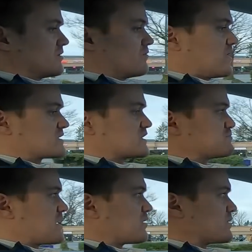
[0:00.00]
Watch this,
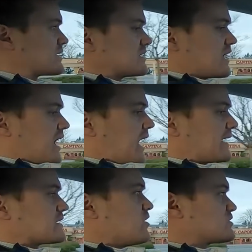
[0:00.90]
by the way. I
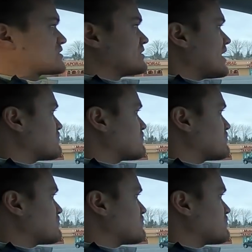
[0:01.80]
also now I'm